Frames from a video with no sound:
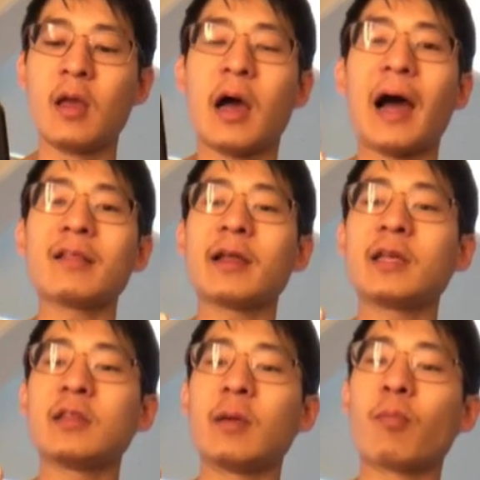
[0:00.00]
Highlighting
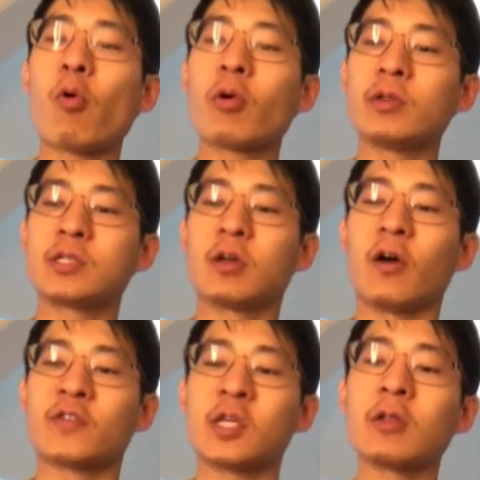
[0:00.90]
the importance
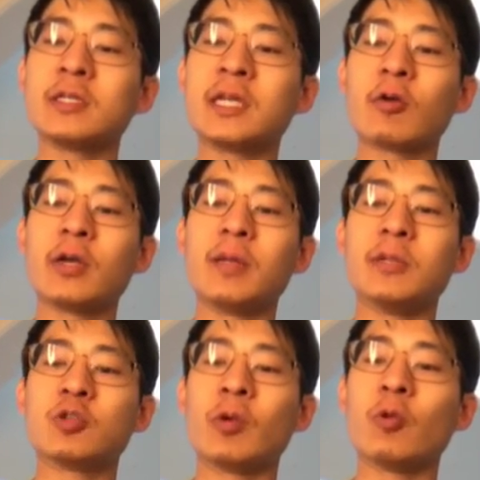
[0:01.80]
of solidarity
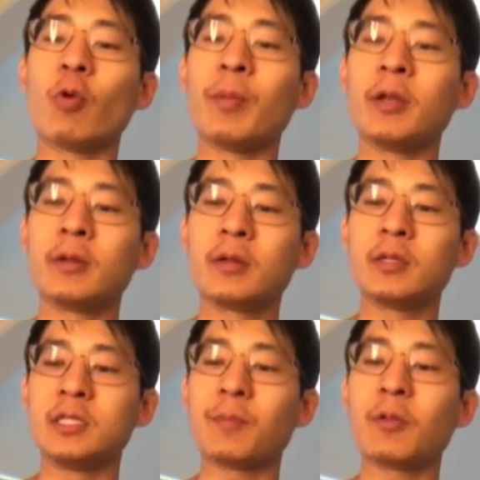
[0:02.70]
between women,
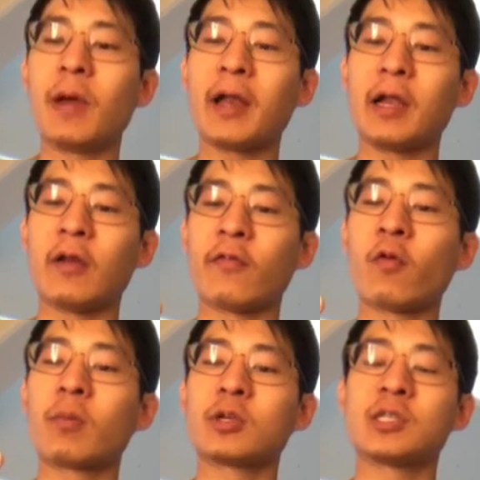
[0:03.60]
diplomat and
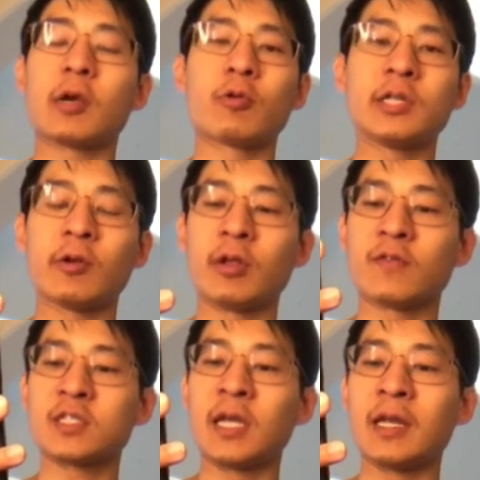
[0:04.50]
former Secretary of
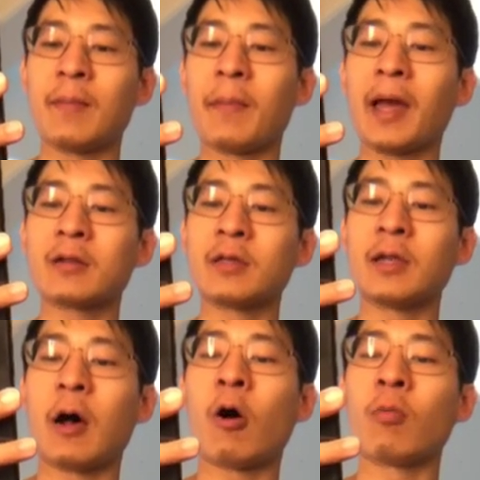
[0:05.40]
State
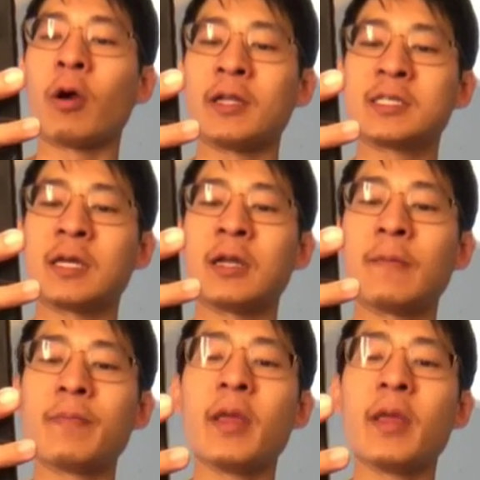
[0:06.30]
Madeleine Albright said,